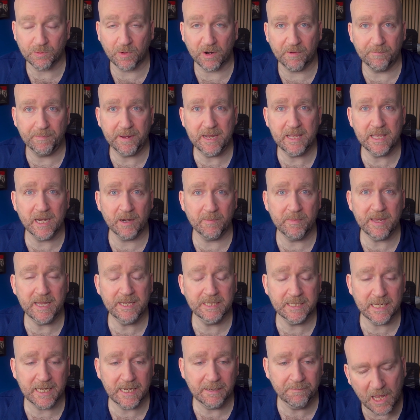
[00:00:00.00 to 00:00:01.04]
where I've been in a
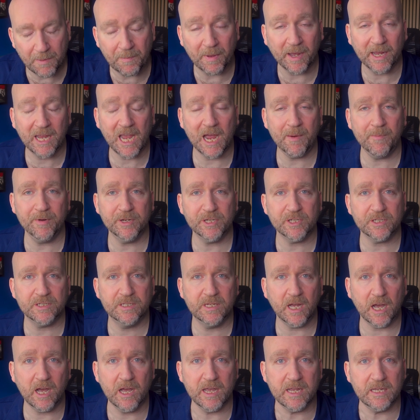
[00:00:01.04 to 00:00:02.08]
meeting and my camera just
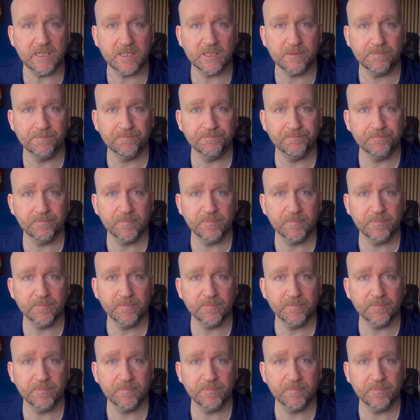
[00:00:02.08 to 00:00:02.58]
dies.